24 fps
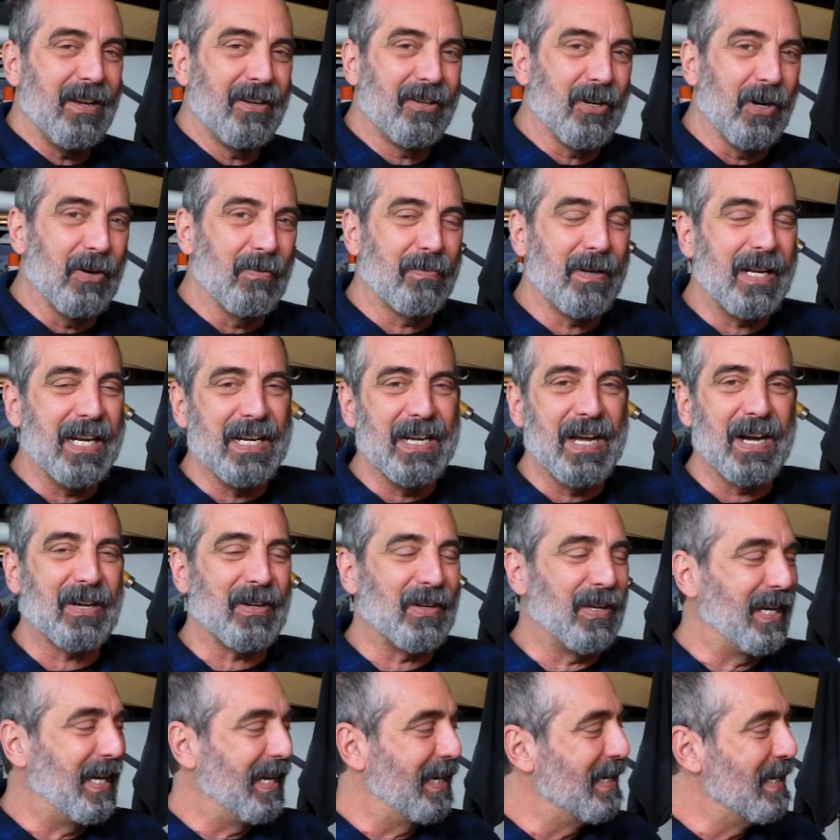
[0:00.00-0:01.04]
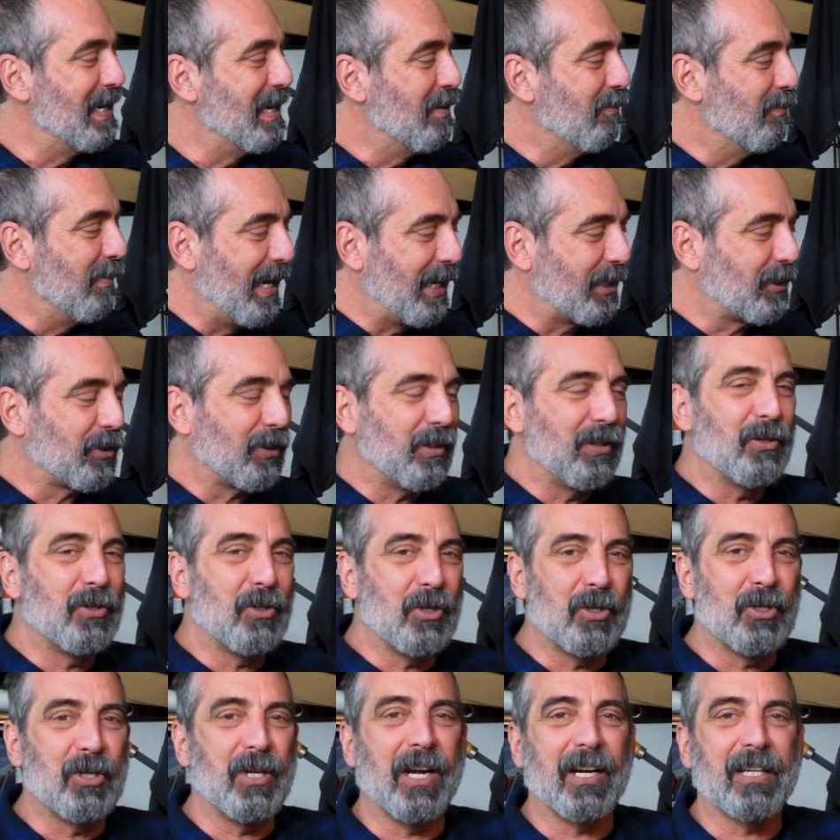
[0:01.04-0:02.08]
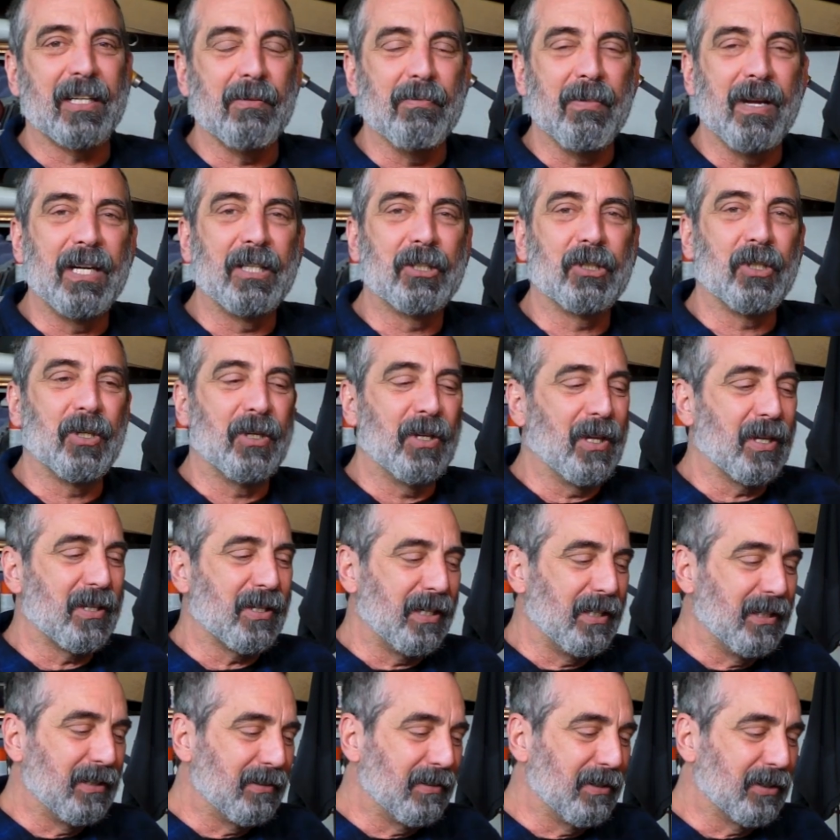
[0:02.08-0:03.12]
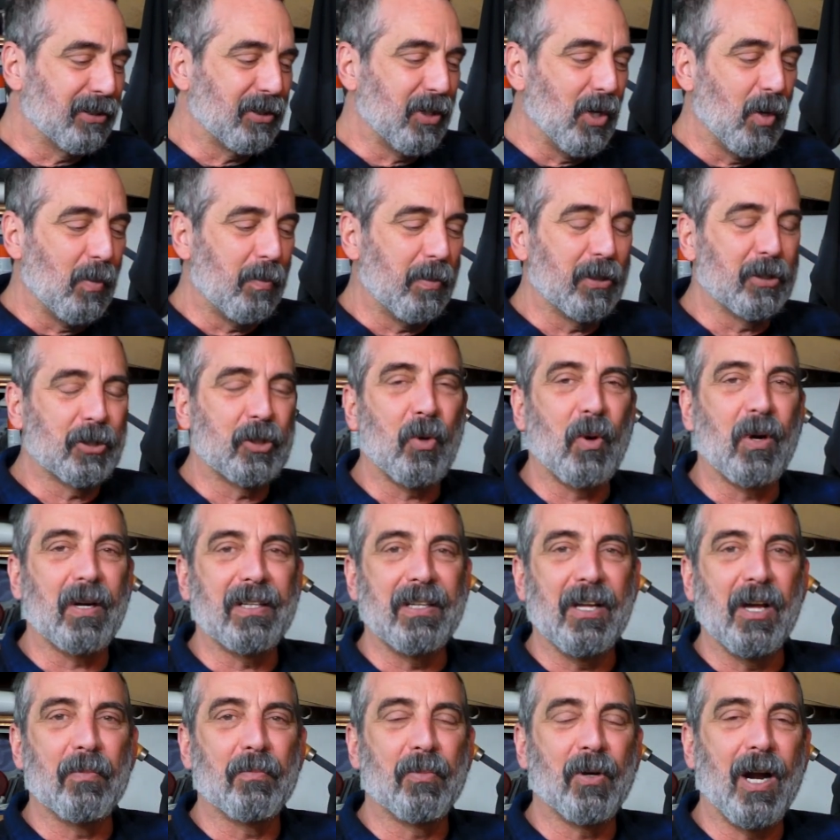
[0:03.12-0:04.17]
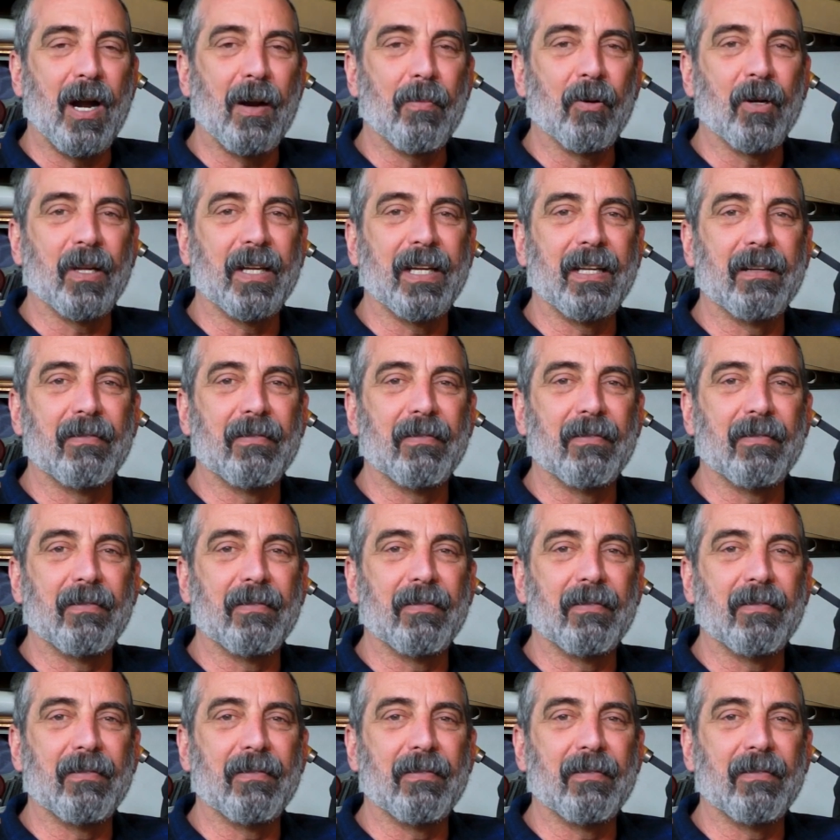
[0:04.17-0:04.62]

Don't be a knucklehead. Make sure that you check to make sure that the scope is torqued down properly,